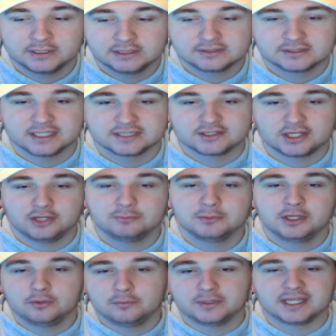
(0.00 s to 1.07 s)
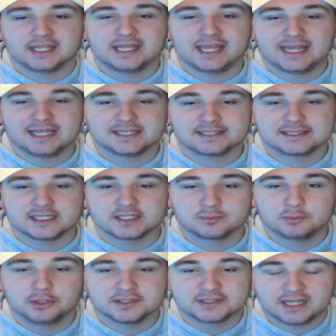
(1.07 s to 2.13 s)
So let's hope we can get six
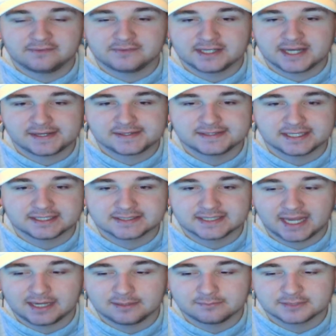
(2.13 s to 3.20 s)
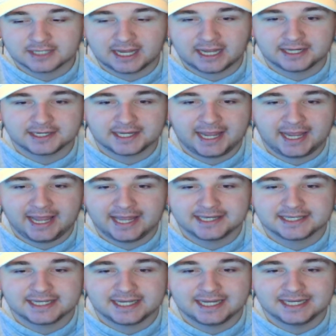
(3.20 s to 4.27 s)
points out of the next six games and head
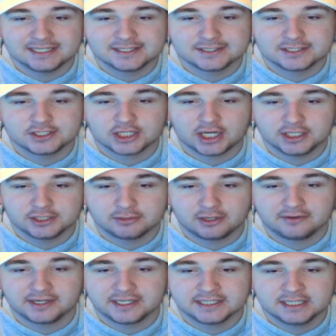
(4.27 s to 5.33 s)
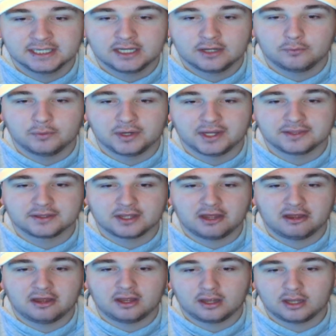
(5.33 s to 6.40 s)
into January with
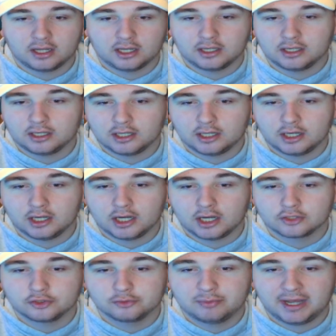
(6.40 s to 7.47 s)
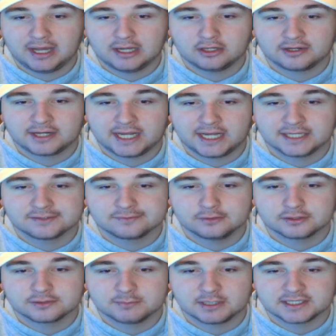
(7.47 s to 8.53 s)
a good battle on our hands for
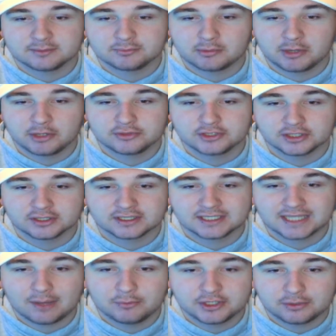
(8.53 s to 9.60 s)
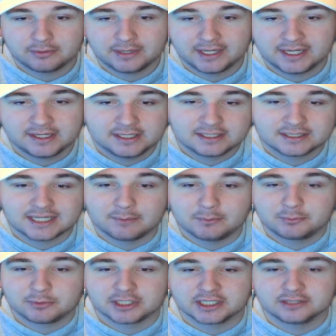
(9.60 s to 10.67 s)
automatic promotion. Can we do it? Can we
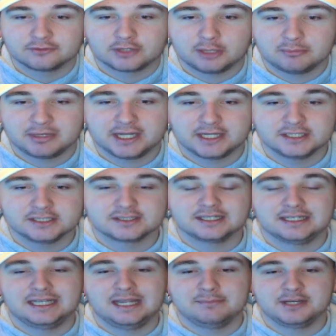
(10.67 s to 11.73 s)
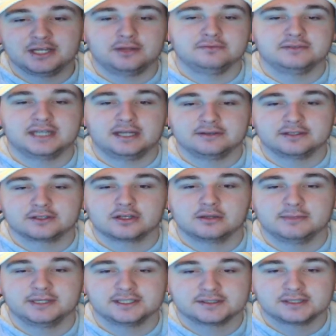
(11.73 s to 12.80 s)
bring in the right players? Let me know down in the
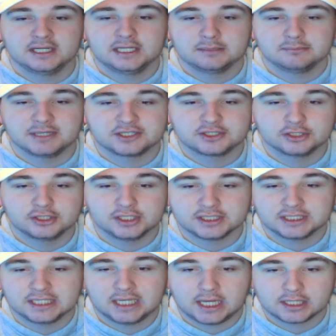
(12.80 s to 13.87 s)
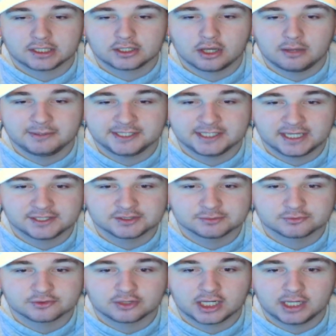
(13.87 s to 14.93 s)
comments. Make sure you like, comment and
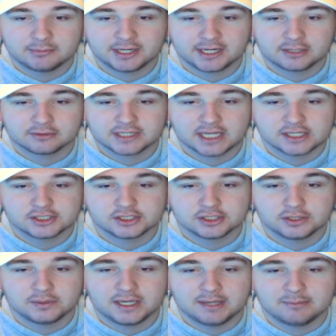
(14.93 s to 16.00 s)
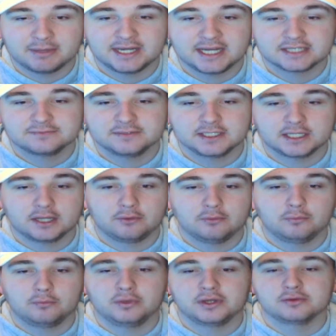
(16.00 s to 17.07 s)
subscribe, and I'll catch you in my next video,
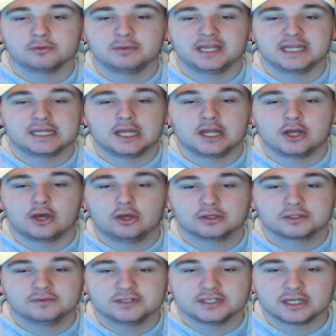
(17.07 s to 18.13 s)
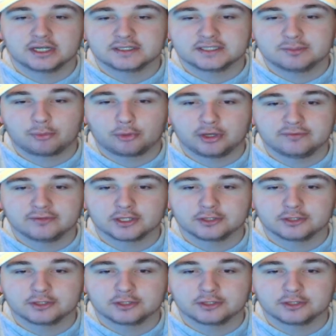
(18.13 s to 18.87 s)
which will be an Oxford United preview.